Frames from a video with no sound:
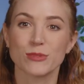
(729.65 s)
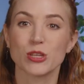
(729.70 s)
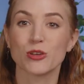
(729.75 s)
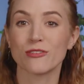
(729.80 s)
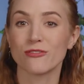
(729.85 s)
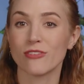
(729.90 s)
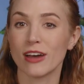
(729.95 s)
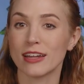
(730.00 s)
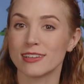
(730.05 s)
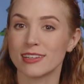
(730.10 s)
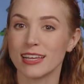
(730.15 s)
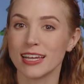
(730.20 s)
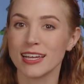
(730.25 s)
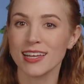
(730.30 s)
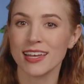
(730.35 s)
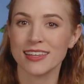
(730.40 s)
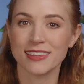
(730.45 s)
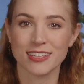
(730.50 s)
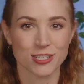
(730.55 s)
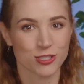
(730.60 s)
You can find a link
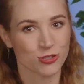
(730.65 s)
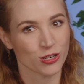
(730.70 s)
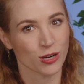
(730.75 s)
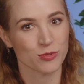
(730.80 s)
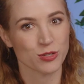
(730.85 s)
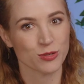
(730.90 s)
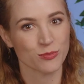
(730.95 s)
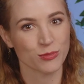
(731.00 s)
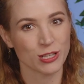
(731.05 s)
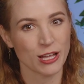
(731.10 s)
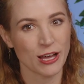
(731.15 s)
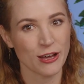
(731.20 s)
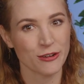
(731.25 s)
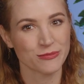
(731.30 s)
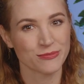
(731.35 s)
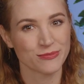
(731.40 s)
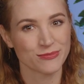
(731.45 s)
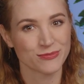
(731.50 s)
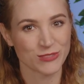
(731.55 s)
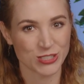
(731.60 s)
in the description below.
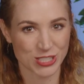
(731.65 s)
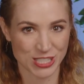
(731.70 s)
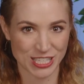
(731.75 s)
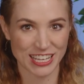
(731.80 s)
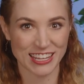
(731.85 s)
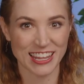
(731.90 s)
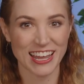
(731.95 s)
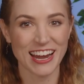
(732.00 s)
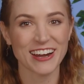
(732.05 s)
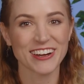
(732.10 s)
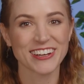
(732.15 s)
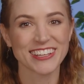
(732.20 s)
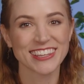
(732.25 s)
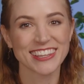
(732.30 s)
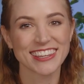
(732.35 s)
We'll see you there.